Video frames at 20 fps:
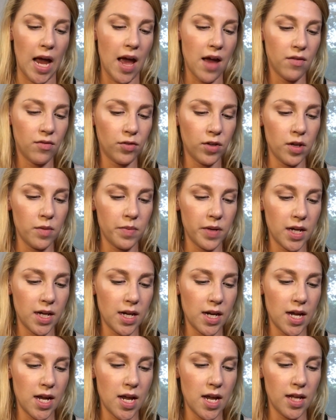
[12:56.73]

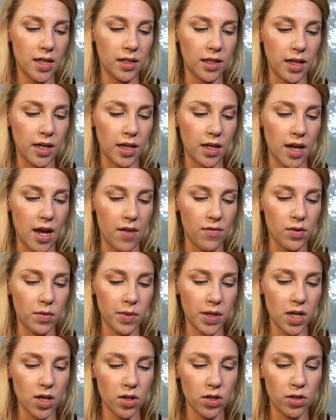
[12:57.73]
everybody on
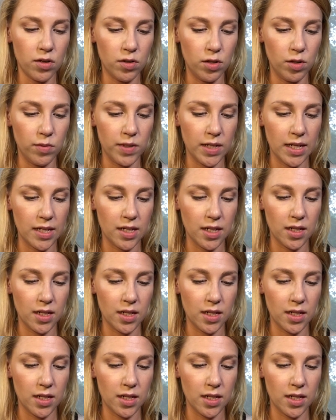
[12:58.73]
YouTube said